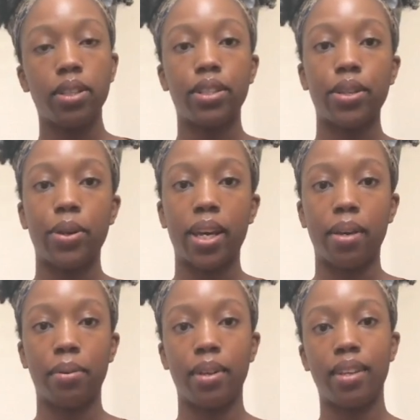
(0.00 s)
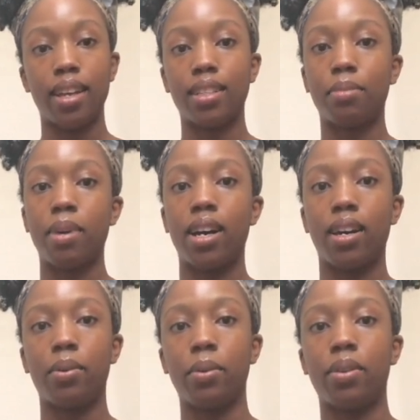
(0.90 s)
so yeah that's
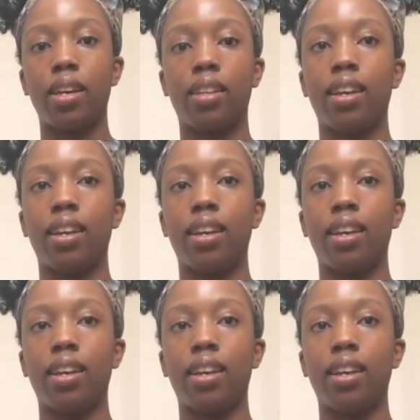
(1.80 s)
my whole thing.